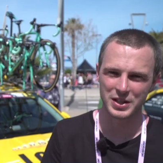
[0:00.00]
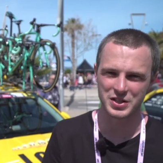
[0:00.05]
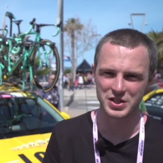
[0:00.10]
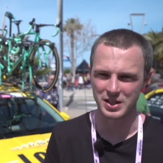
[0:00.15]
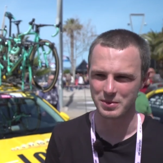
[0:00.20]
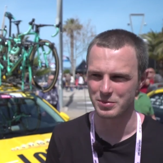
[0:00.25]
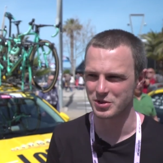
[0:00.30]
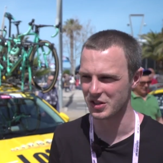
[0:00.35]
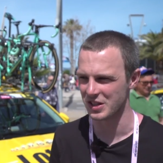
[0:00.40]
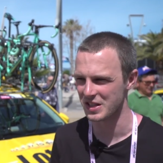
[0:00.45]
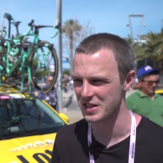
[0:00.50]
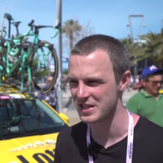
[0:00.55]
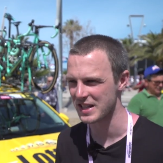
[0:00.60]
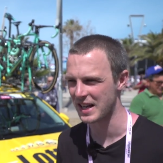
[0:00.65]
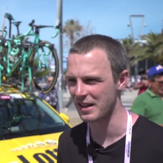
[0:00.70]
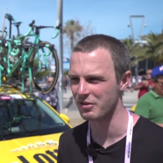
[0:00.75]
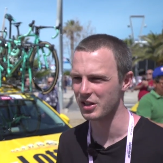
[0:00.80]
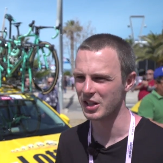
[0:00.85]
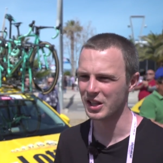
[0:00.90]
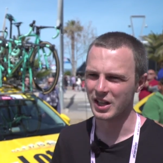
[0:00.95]
by teams, so they need to
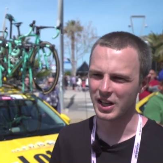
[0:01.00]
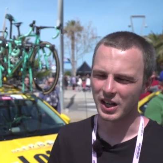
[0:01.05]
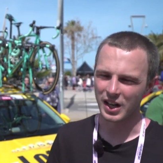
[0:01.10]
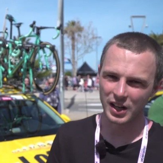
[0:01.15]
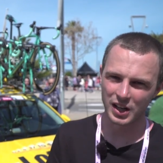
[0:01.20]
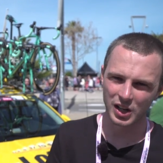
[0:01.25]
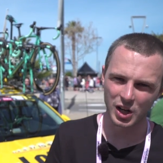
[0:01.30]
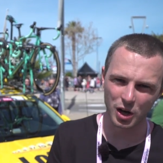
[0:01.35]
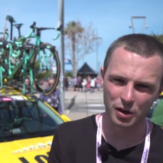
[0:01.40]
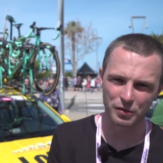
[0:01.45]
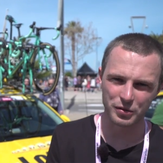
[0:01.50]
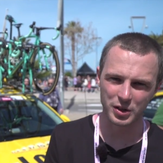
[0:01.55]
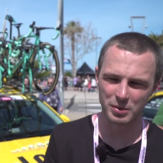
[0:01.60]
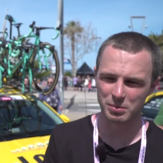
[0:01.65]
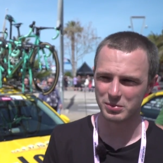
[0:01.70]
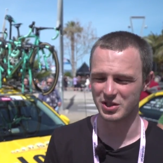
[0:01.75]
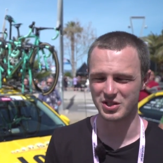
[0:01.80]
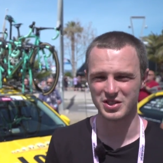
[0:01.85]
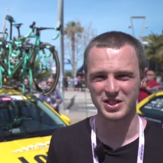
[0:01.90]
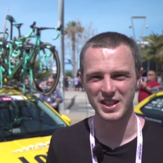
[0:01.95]
have a lot of
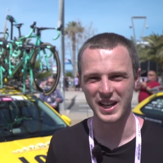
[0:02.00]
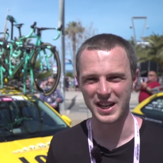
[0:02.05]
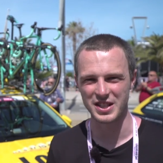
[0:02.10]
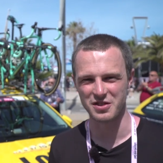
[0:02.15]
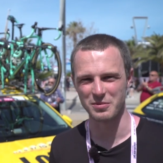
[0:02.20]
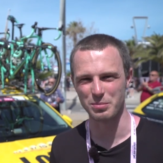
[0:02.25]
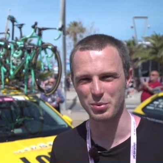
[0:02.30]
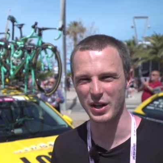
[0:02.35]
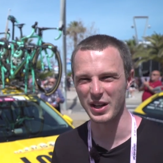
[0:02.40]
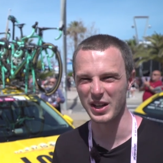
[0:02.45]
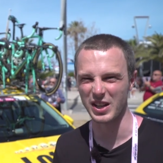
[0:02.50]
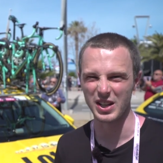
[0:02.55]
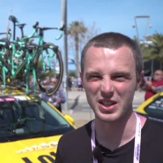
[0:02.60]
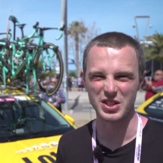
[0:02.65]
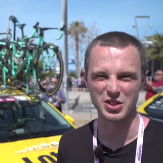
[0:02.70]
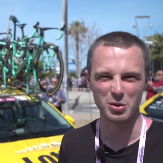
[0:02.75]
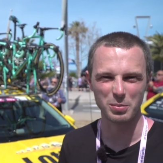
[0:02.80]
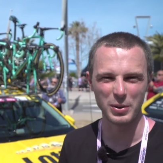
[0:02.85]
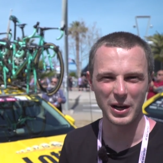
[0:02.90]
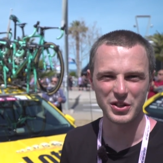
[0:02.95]
them just in case of
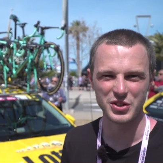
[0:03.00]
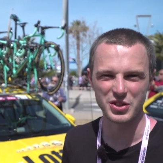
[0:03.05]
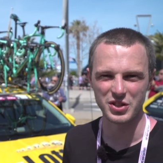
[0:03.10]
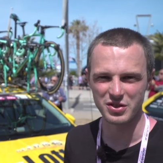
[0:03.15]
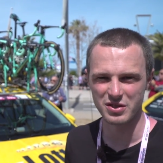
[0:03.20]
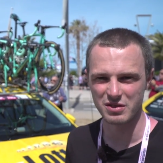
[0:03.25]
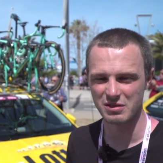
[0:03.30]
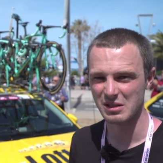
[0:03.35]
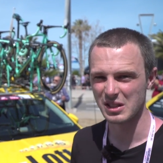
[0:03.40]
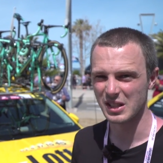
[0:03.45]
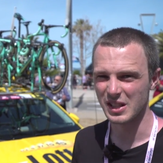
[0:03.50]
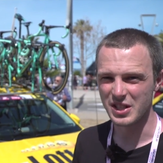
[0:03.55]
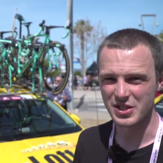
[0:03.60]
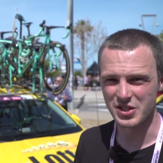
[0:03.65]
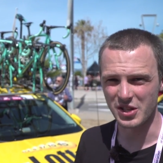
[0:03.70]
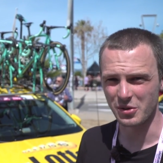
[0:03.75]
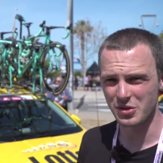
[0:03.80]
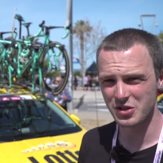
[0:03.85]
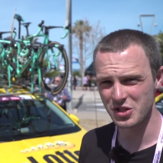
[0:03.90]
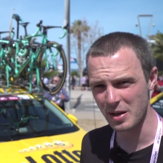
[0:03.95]
breakage or punches.
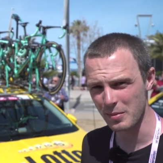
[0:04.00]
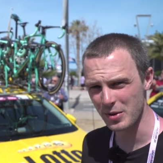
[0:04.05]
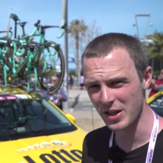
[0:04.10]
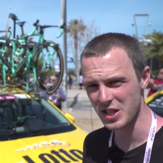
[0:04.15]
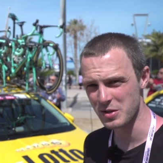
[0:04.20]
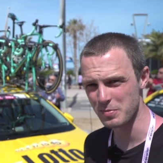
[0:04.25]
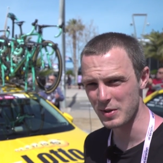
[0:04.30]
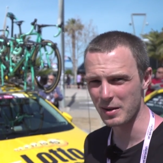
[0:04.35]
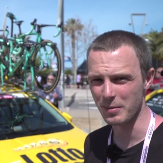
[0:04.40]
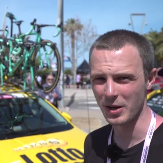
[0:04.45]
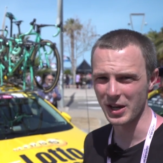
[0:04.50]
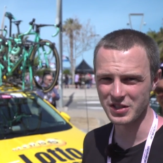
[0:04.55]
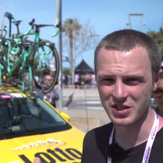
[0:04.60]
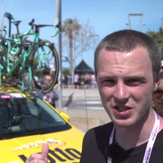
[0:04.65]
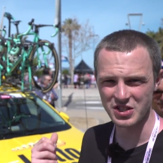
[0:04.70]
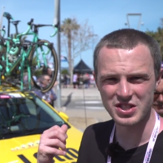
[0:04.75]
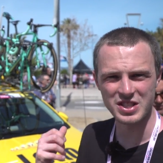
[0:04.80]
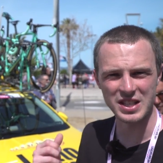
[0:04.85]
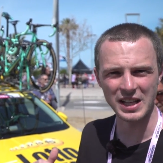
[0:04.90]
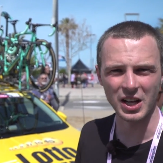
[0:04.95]
So some of their spare bikes
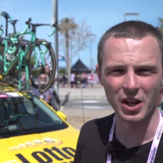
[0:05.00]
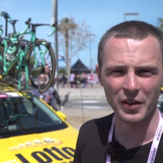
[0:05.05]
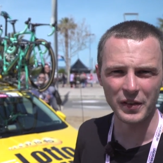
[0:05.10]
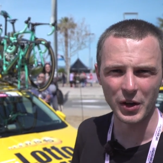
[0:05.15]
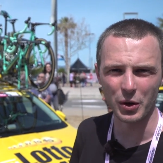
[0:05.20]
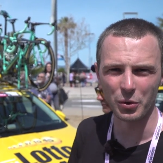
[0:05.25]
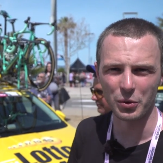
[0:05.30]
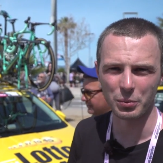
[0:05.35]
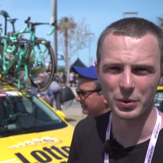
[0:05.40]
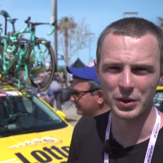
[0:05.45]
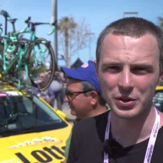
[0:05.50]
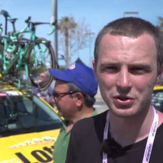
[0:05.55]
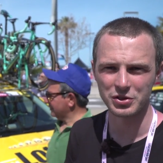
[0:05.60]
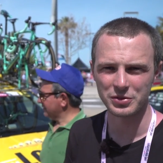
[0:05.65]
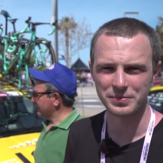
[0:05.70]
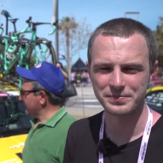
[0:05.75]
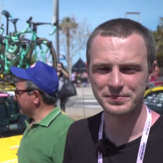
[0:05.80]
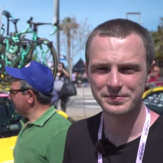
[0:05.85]
are still on the older wheels.